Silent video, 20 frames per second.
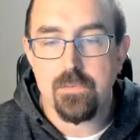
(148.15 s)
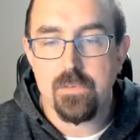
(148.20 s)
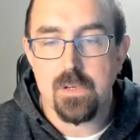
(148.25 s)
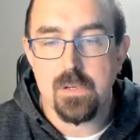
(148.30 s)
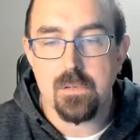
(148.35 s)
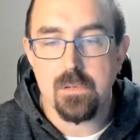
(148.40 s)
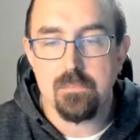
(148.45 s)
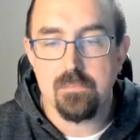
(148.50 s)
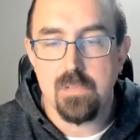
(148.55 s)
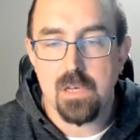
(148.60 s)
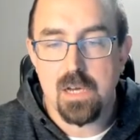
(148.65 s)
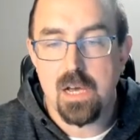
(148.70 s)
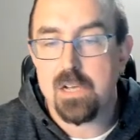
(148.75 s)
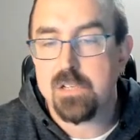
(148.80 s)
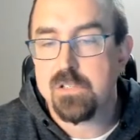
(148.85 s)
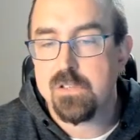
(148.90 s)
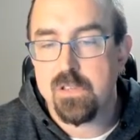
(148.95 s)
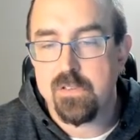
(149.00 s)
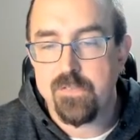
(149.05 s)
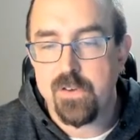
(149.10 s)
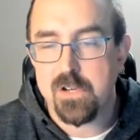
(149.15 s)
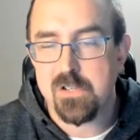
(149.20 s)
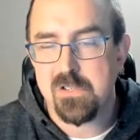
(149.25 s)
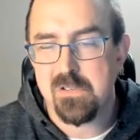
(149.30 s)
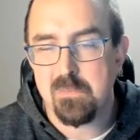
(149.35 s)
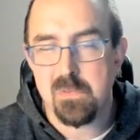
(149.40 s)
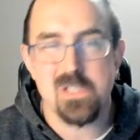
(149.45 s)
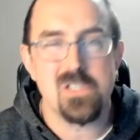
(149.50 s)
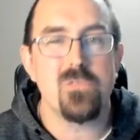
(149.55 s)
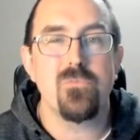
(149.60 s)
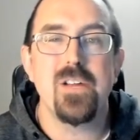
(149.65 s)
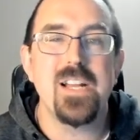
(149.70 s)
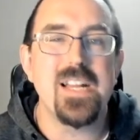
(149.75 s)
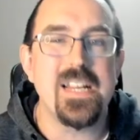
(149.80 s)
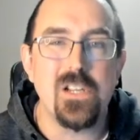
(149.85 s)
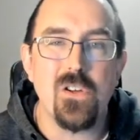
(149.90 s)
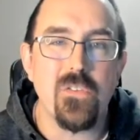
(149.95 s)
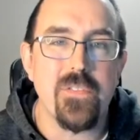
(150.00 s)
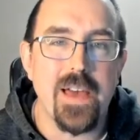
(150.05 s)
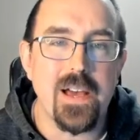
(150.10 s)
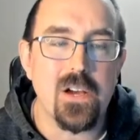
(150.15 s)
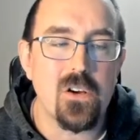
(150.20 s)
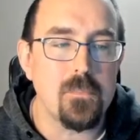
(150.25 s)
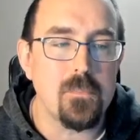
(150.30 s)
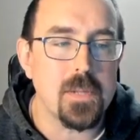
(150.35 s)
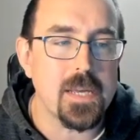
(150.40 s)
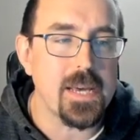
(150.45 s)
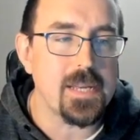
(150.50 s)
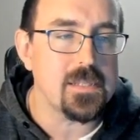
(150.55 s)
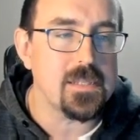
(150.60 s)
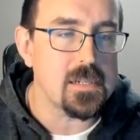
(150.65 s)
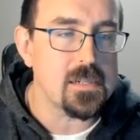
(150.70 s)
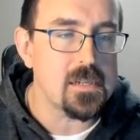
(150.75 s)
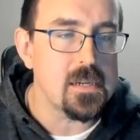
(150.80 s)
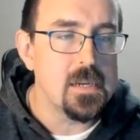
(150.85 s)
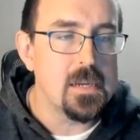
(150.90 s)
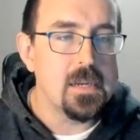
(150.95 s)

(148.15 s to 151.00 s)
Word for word: the, the guts of the function, which are really not that complicated.